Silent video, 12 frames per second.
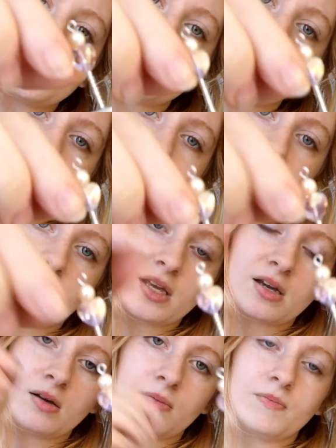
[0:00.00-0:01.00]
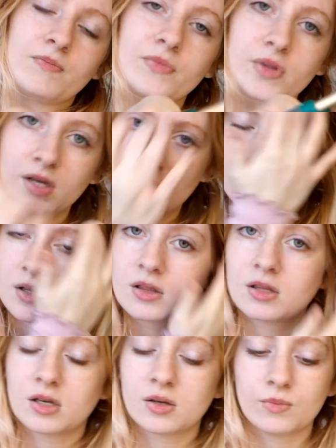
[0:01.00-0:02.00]
me of like
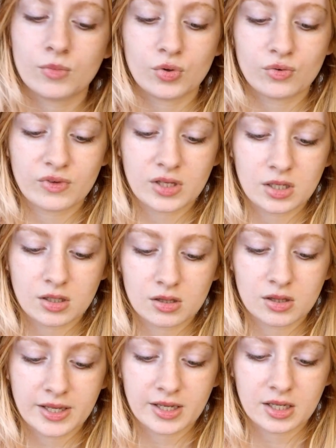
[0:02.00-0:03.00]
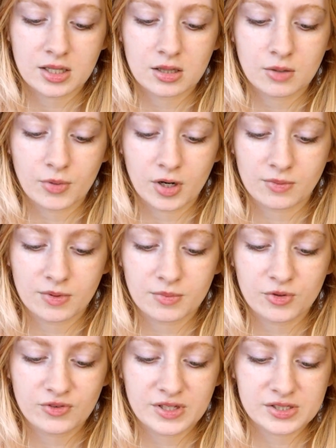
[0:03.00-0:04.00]
the movie, like in the Barbie
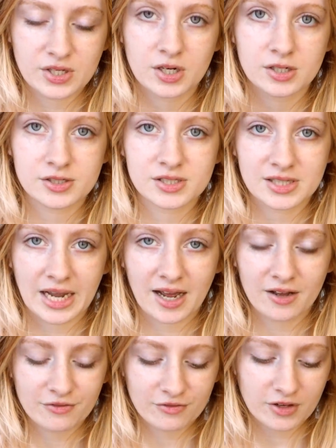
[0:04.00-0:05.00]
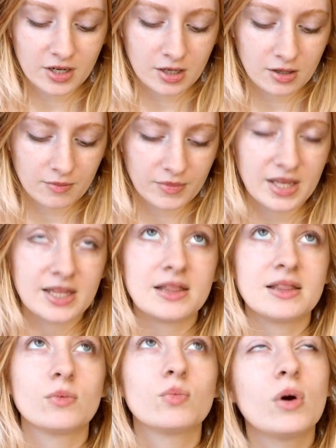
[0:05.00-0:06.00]
movies, her staff.
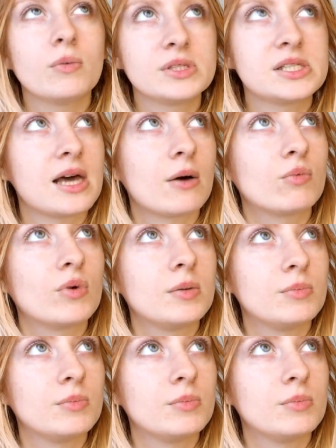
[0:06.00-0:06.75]
In what was that one